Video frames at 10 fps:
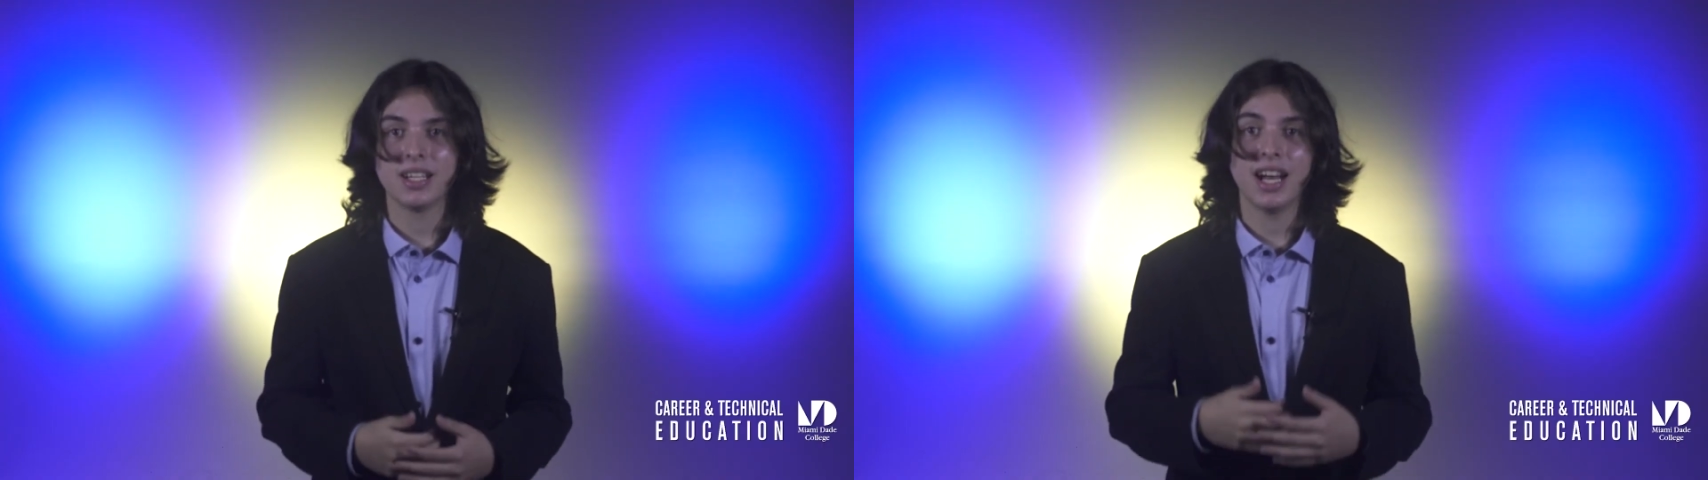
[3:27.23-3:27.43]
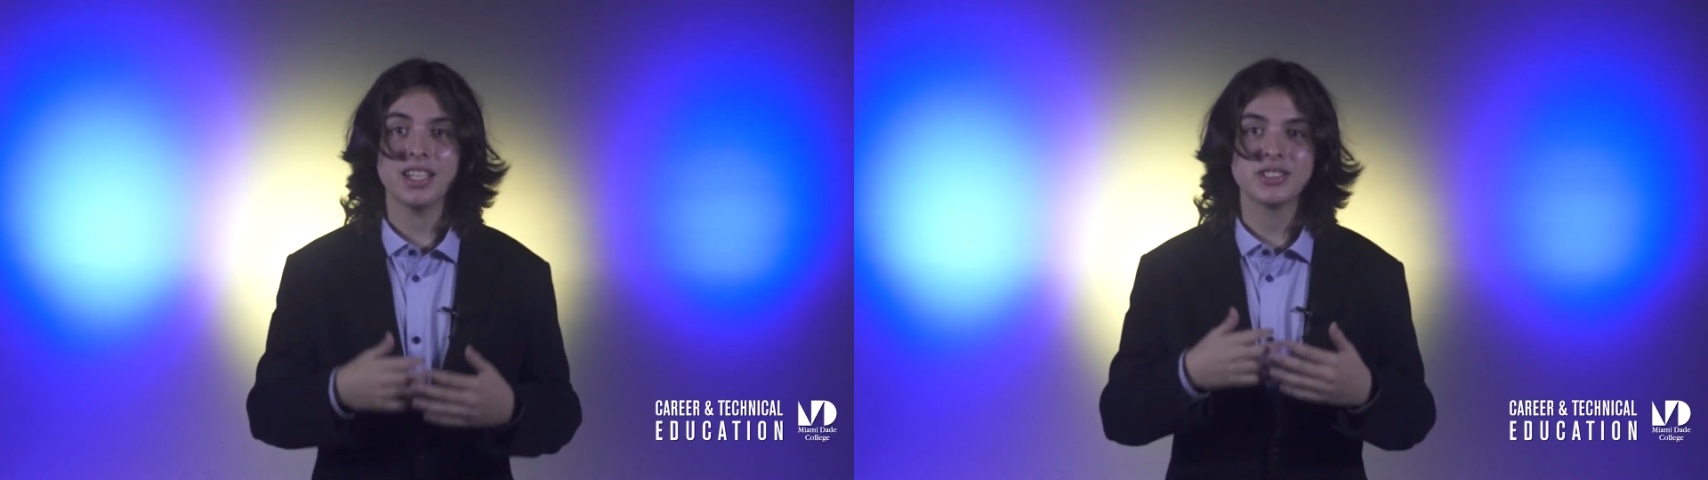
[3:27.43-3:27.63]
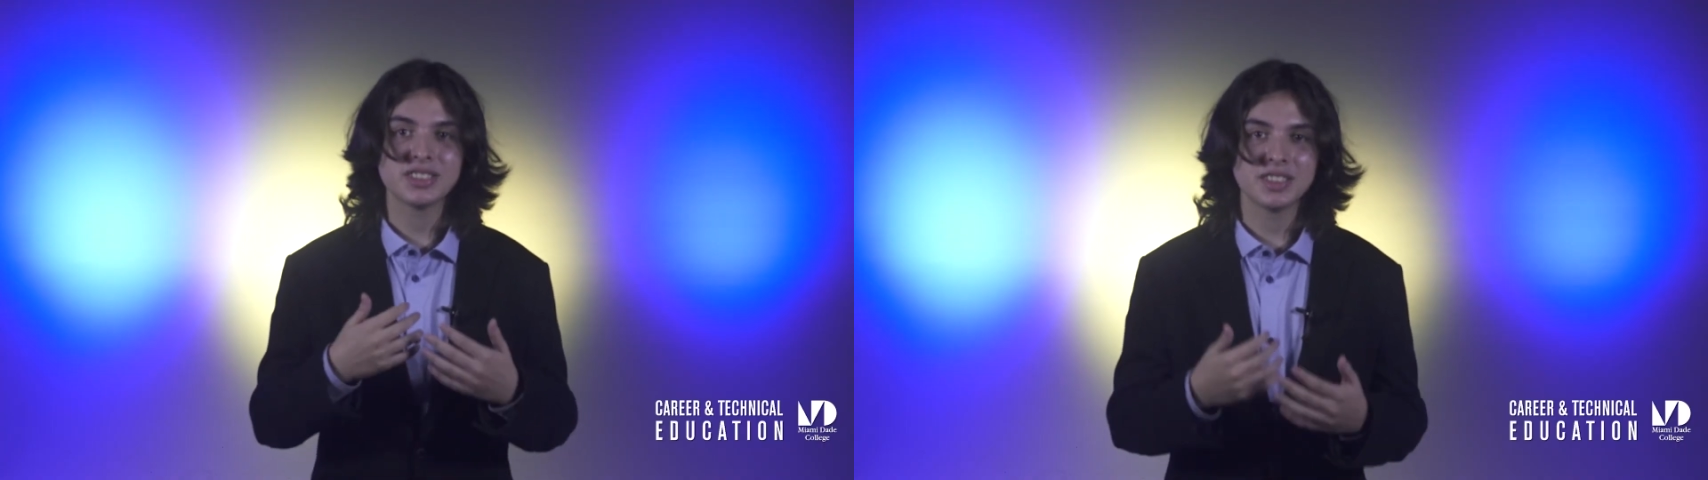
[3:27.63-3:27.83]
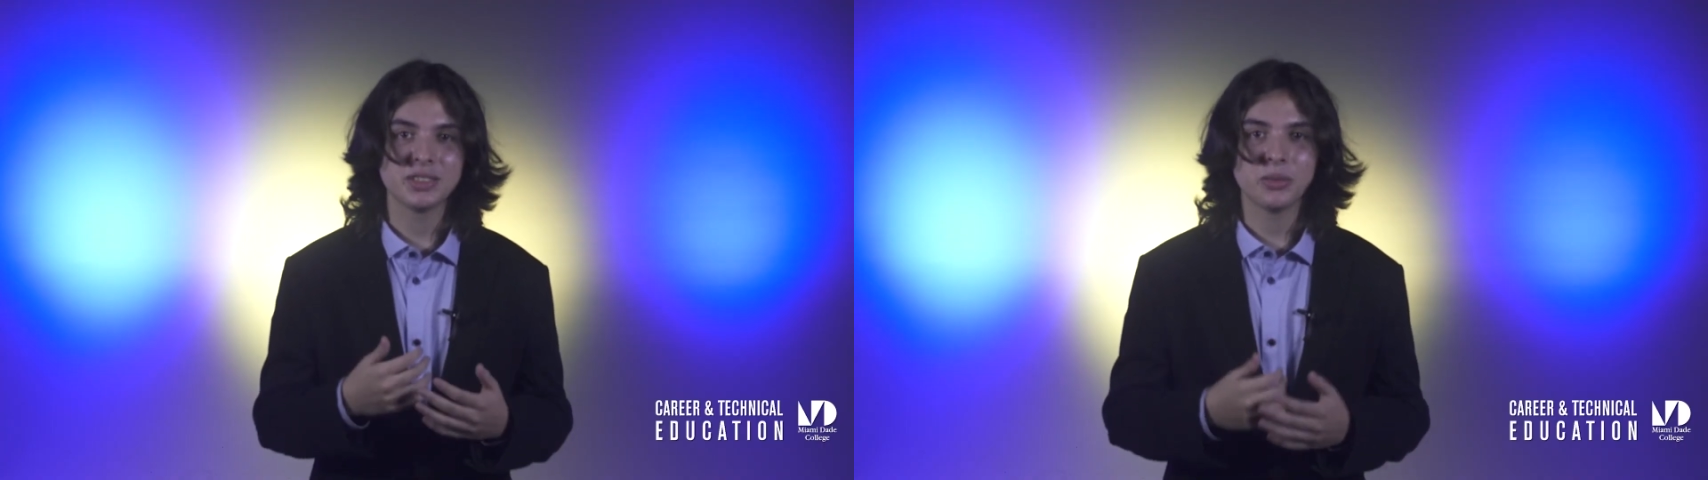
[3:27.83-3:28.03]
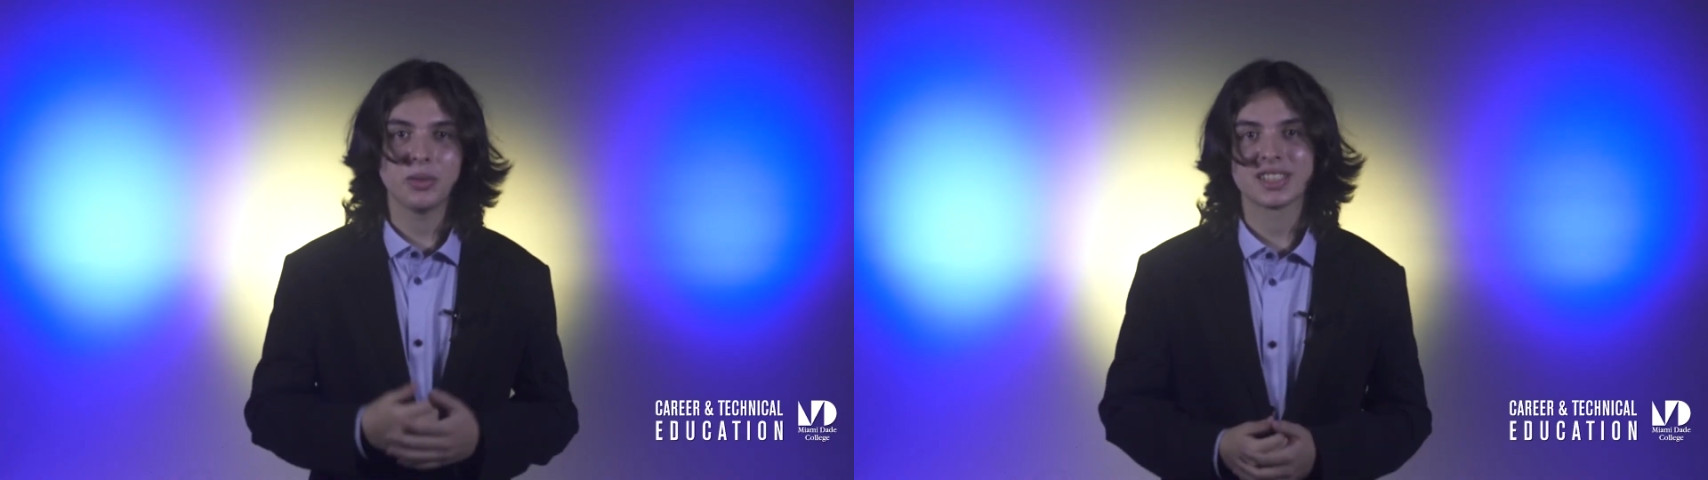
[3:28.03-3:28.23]
I just didn't
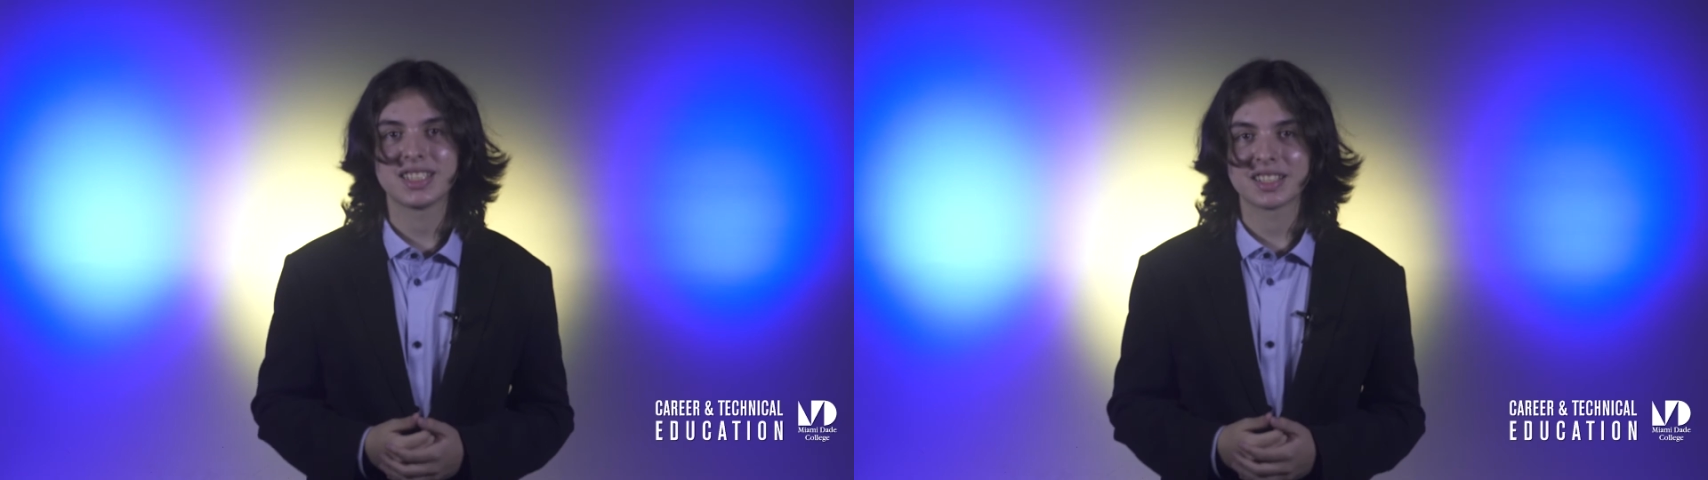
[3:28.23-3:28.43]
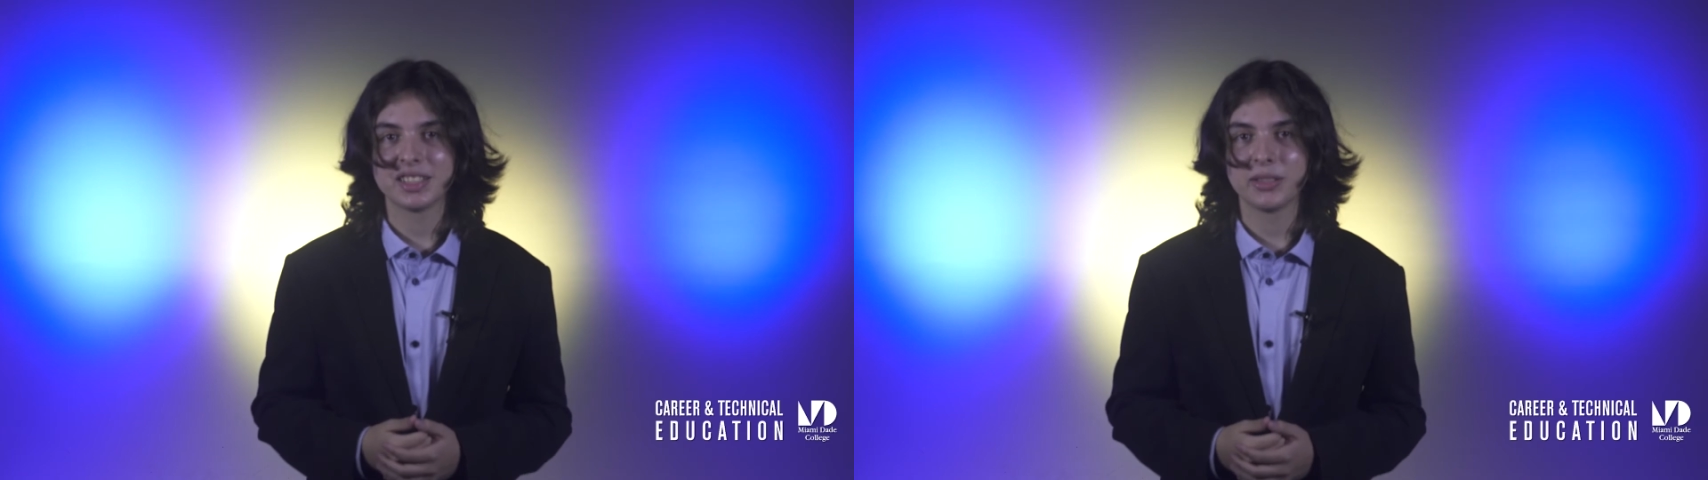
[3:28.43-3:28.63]
know what exactly I